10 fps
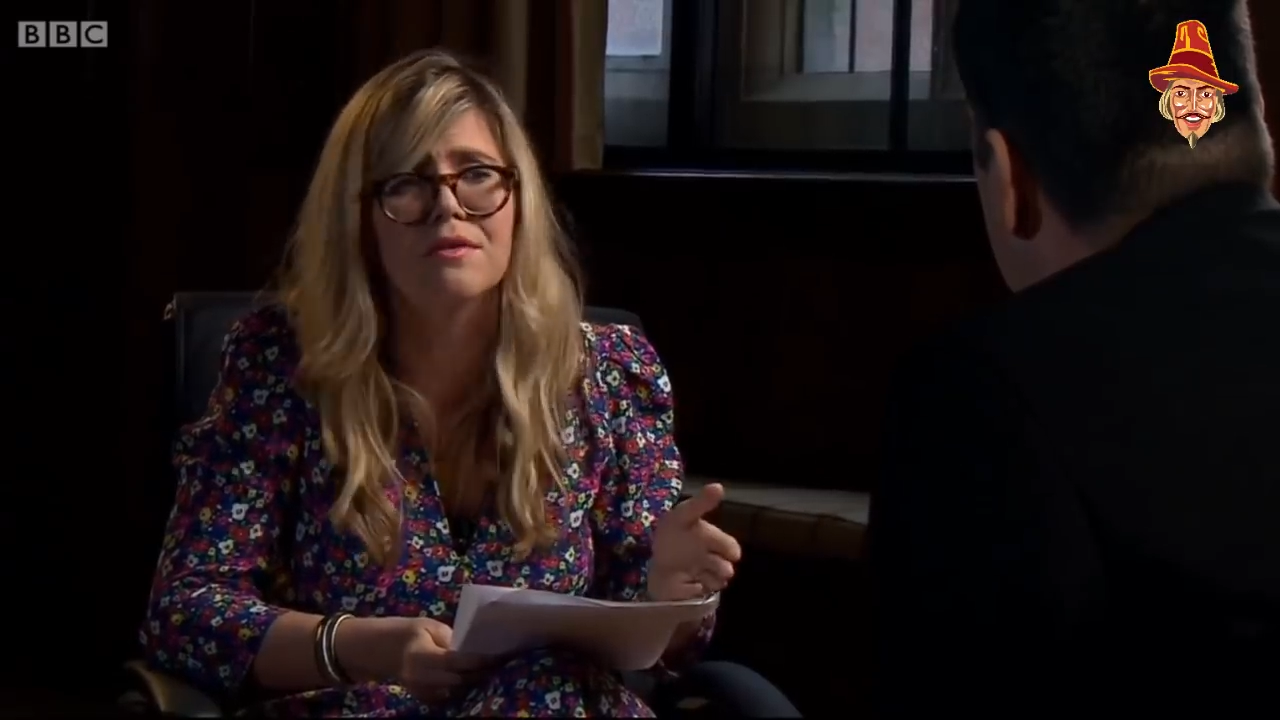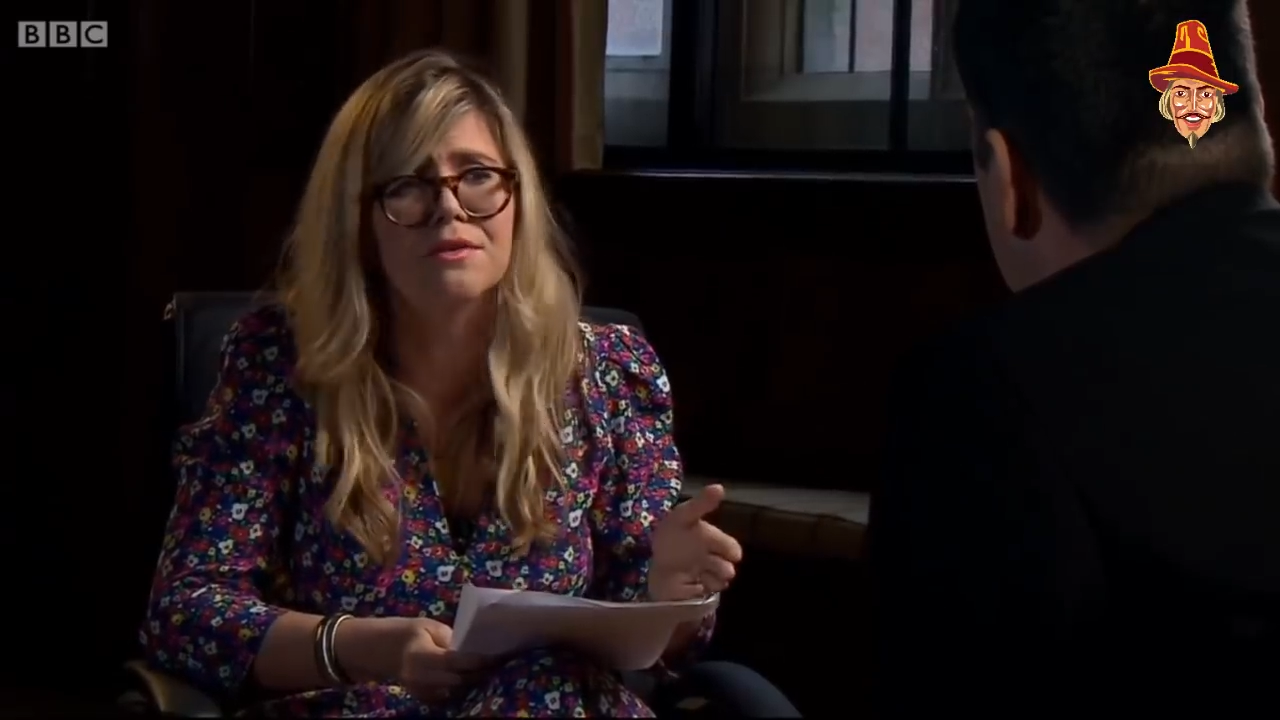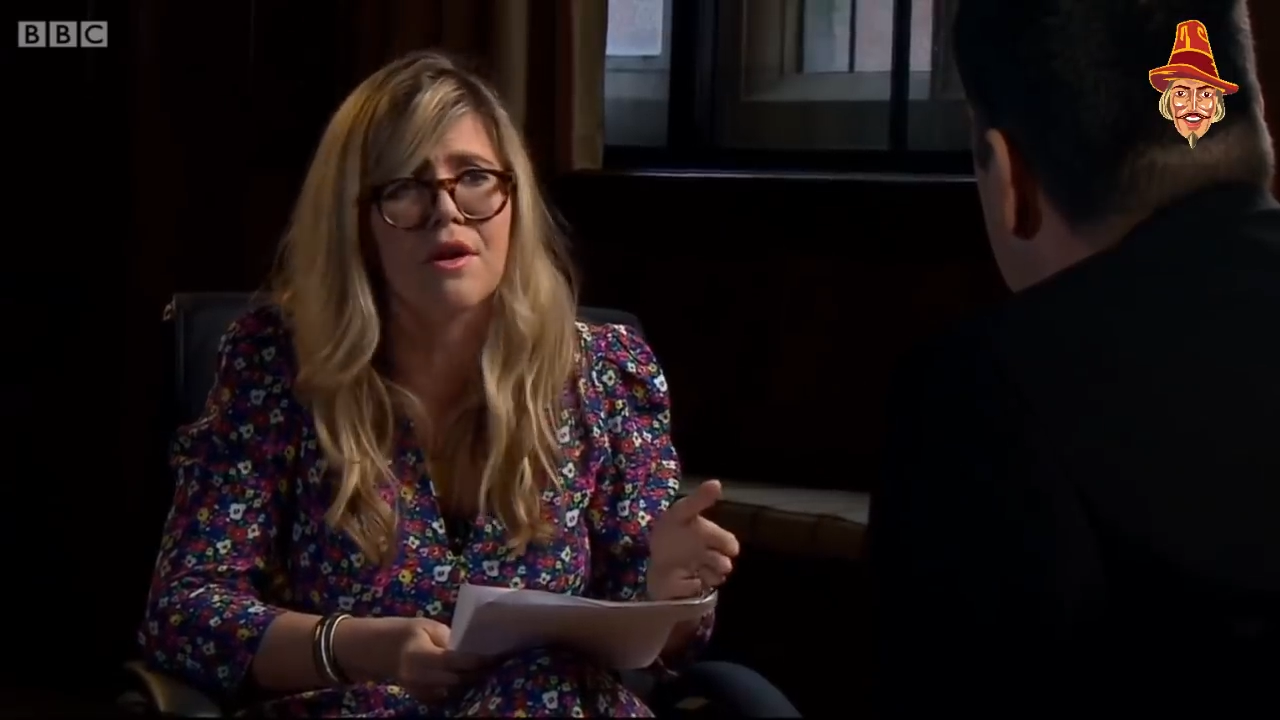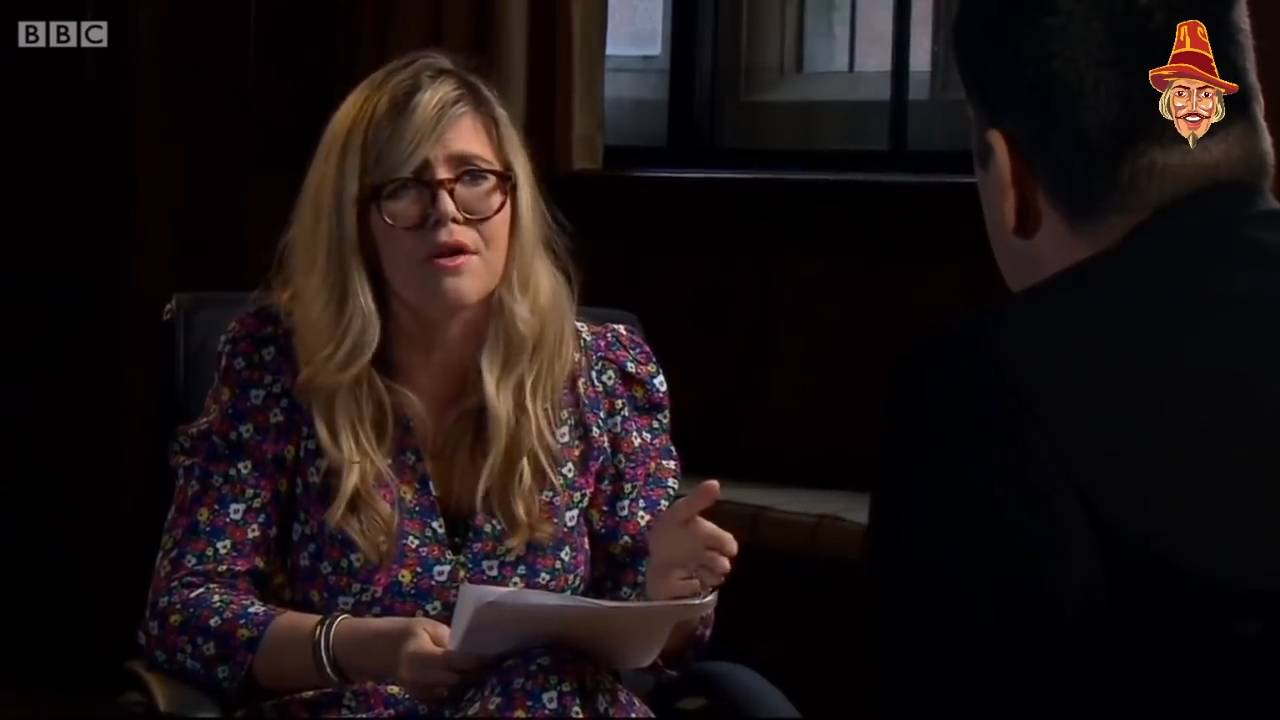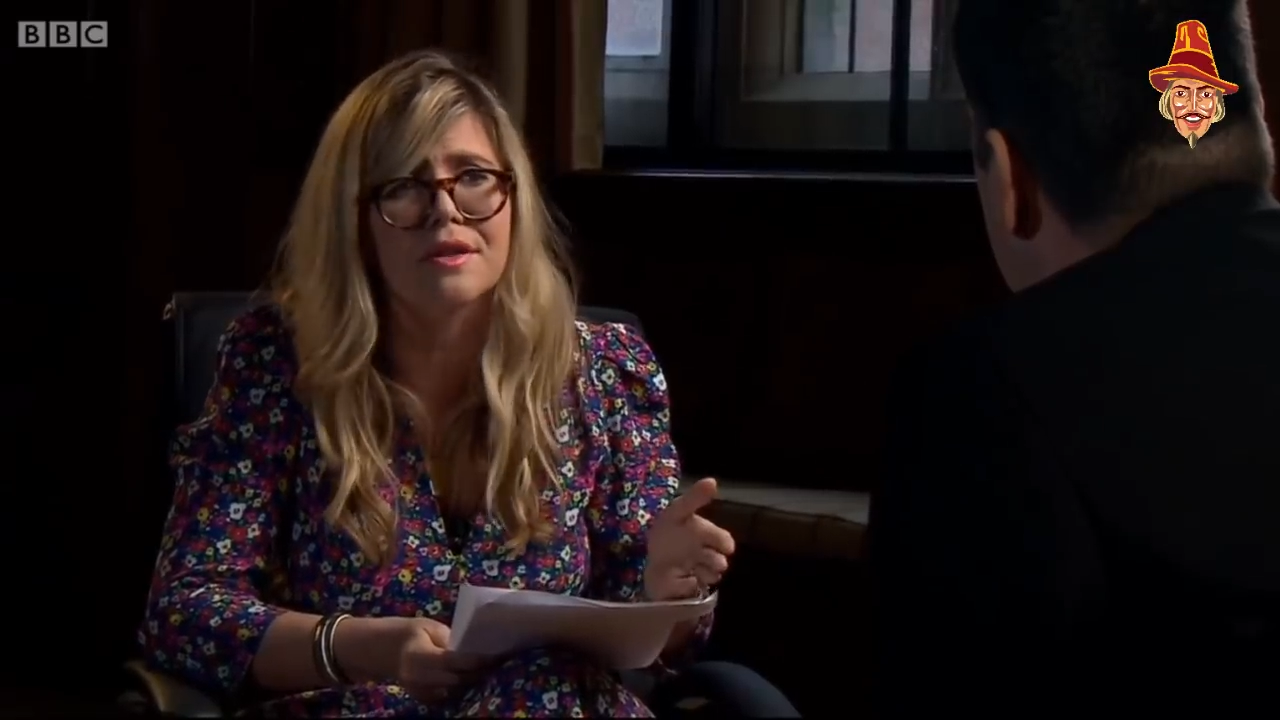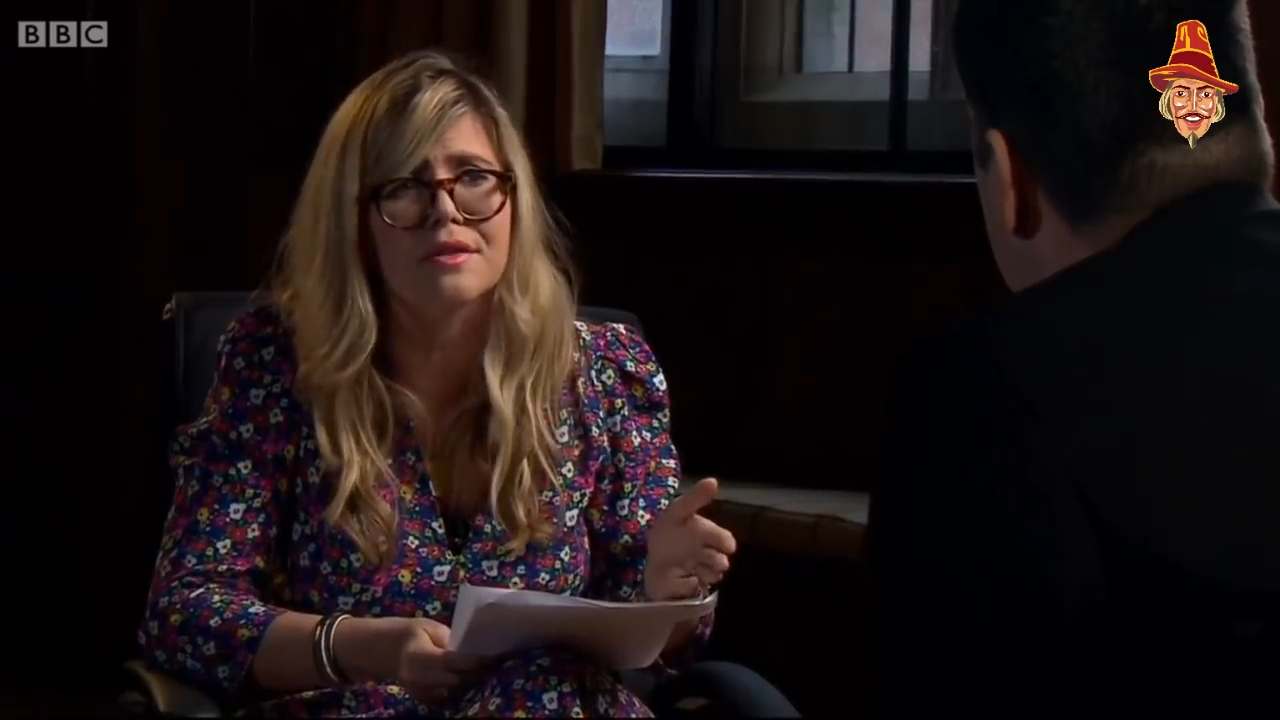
after our